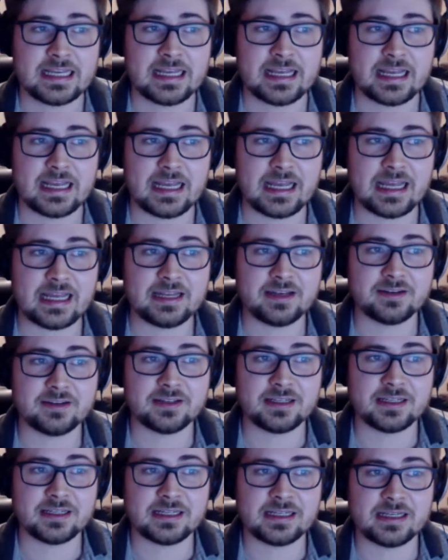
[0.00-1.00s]
And
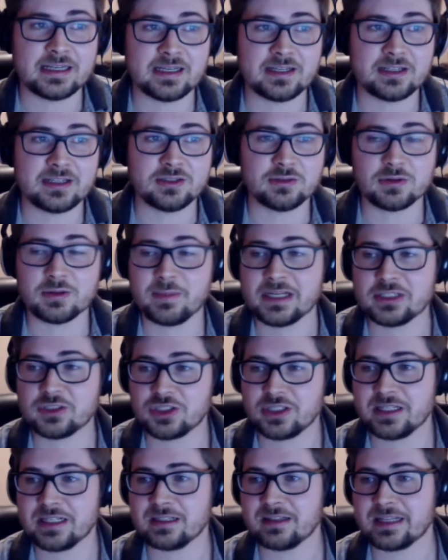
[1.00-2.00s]
you were
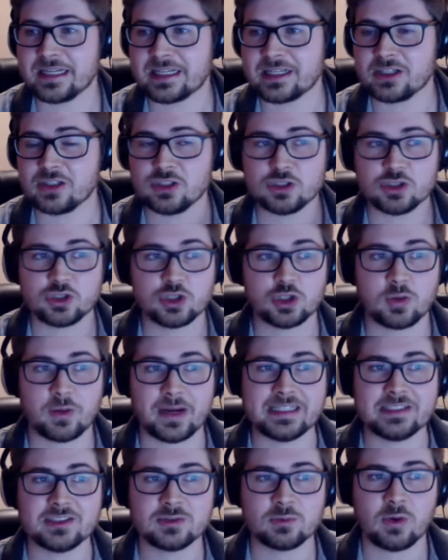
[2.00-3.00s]
mentioning like
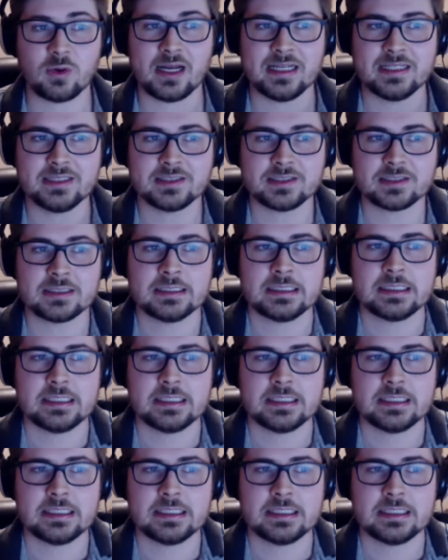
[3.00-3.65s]
traits wise,